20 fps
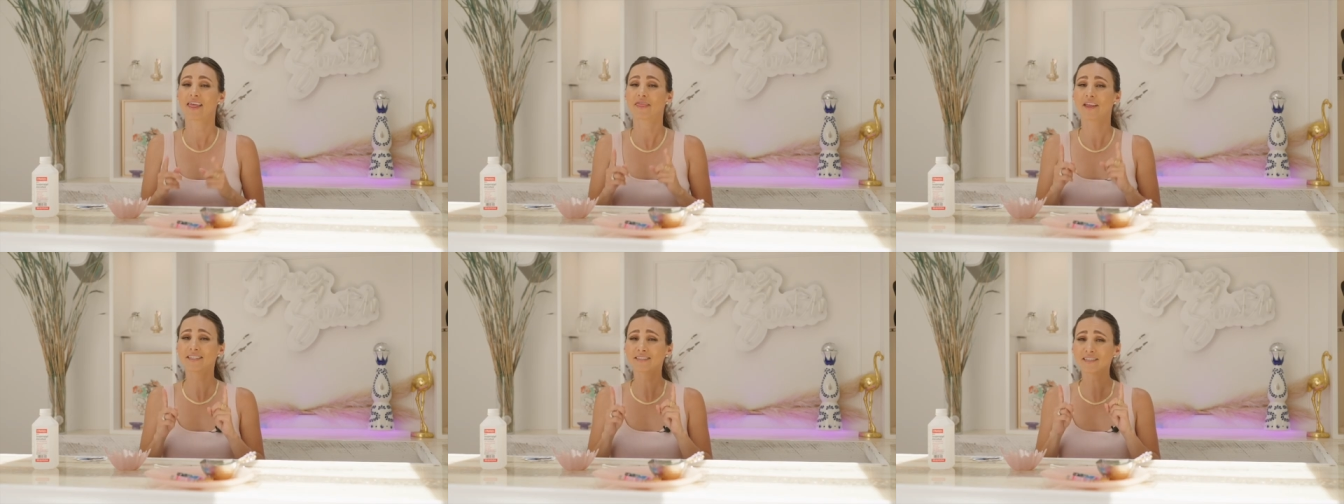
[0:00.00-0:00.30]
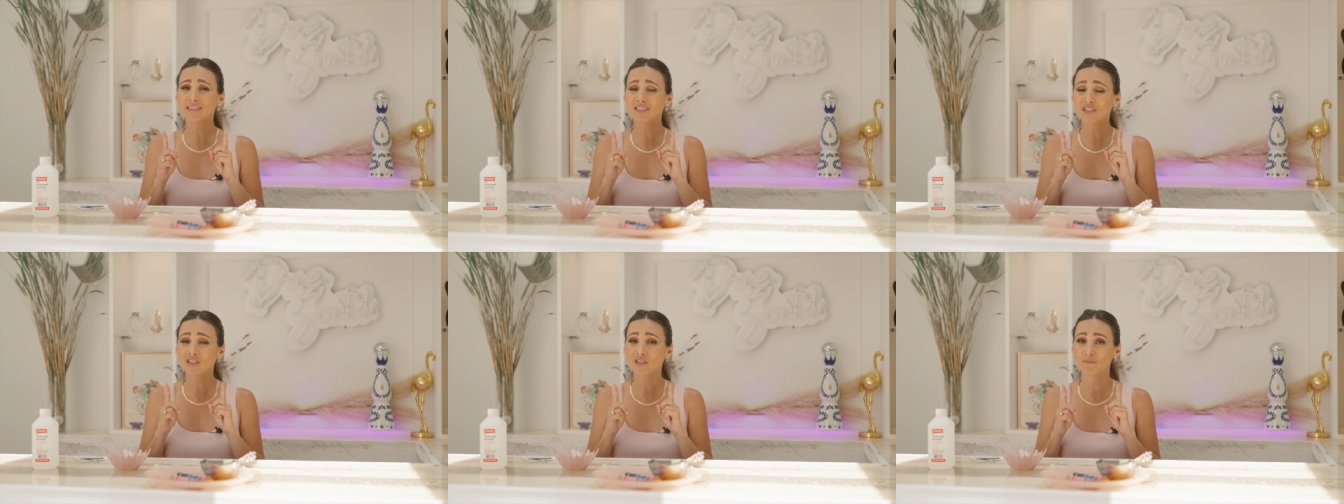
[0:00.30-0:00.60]
That's
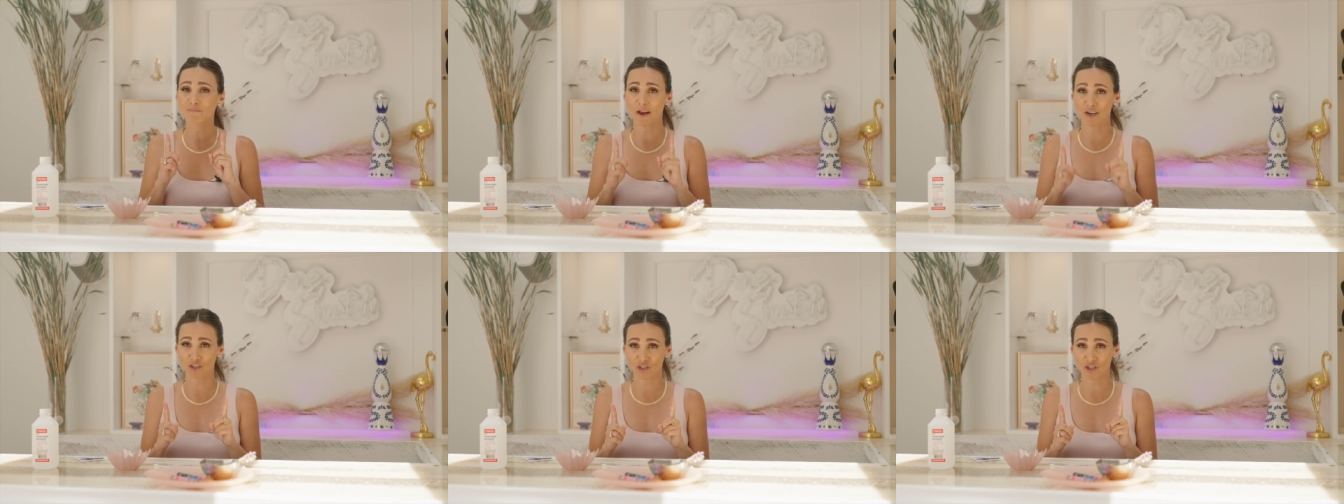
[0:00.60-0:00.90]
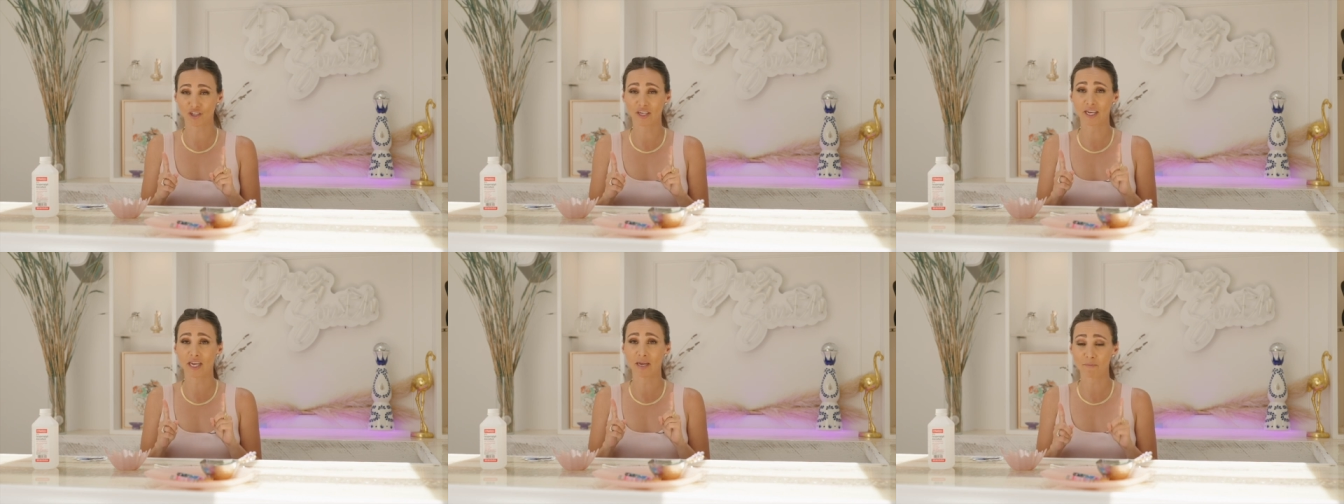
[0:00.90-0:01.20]

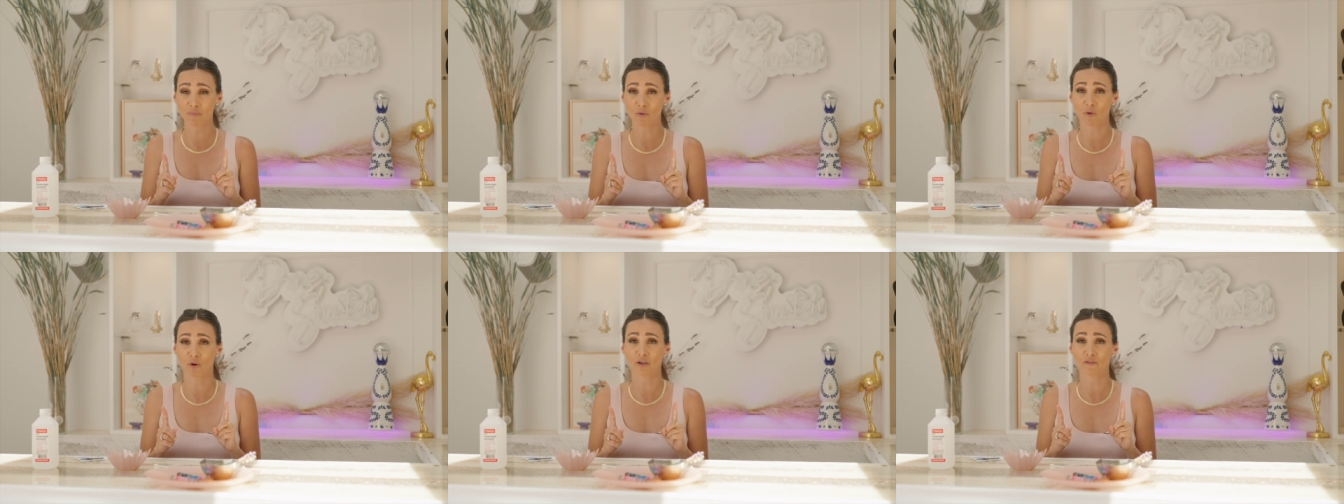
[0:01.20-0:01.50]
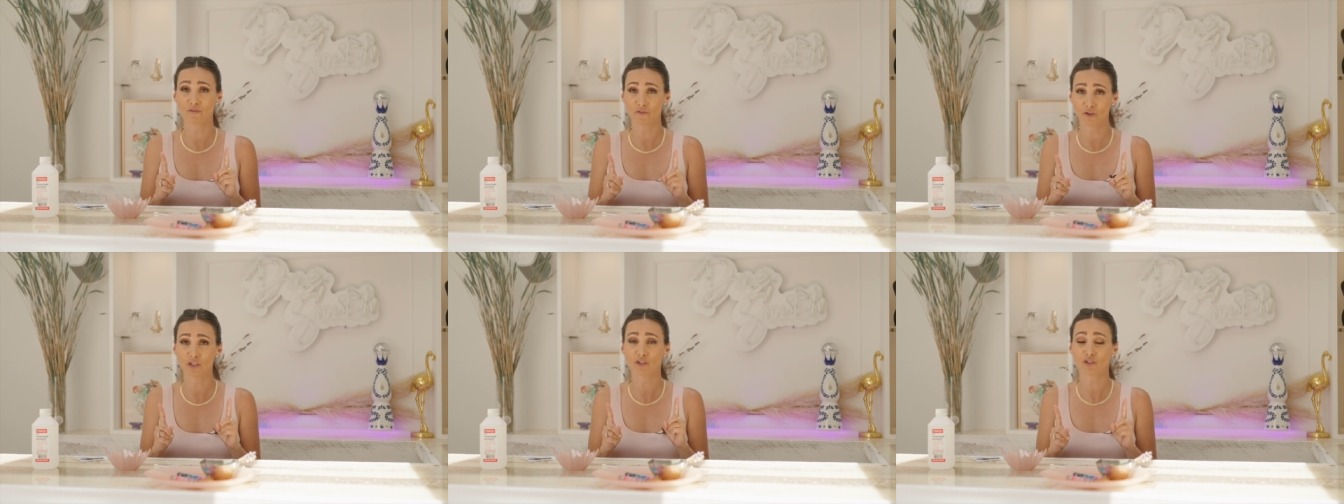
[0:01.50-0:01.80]
especially
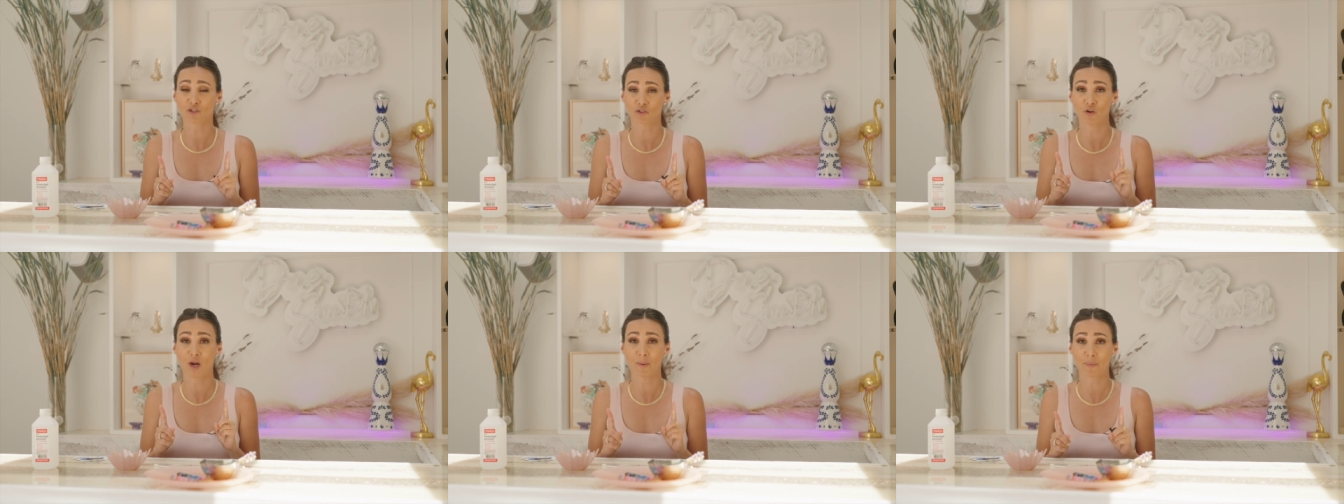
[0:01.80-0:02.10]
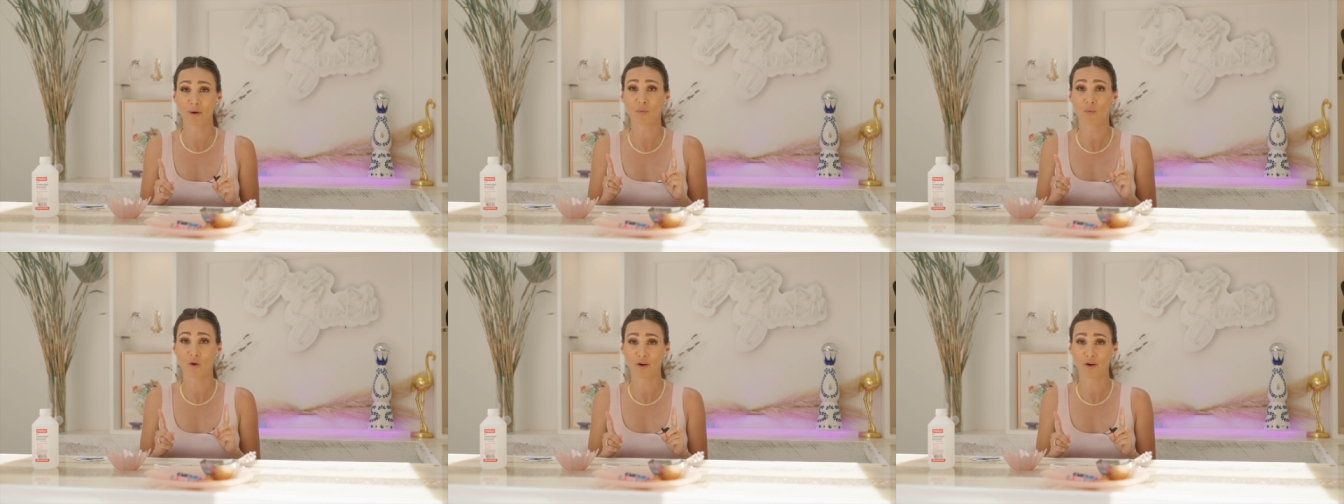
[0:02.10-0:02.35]
important for your ceramic